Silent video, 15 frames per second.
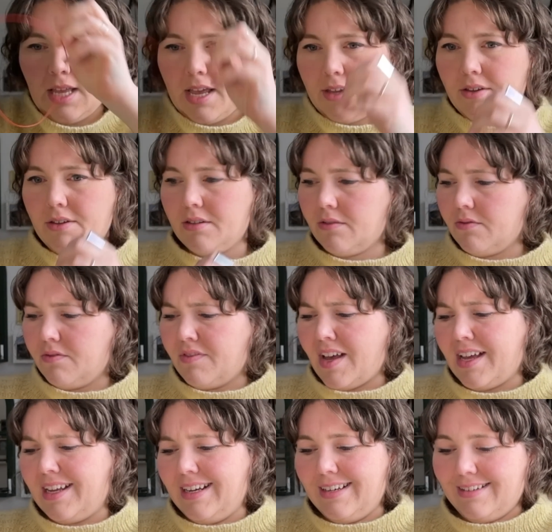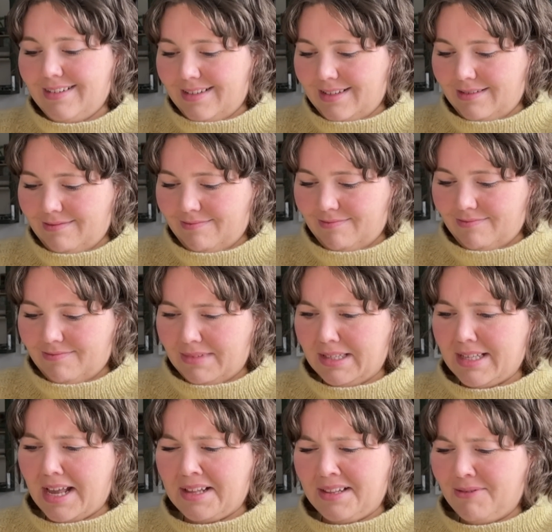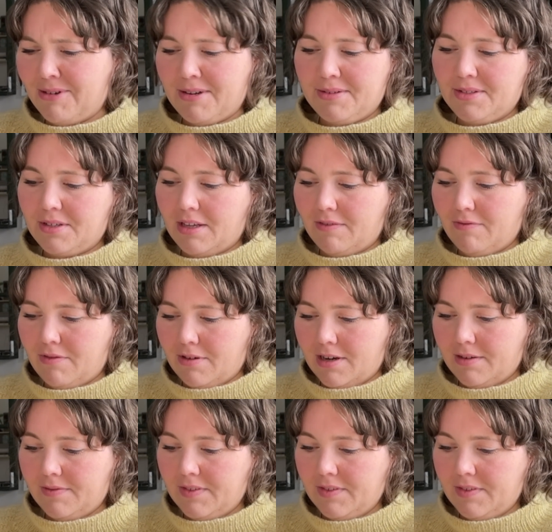I couldn't find exactly what I was looking for.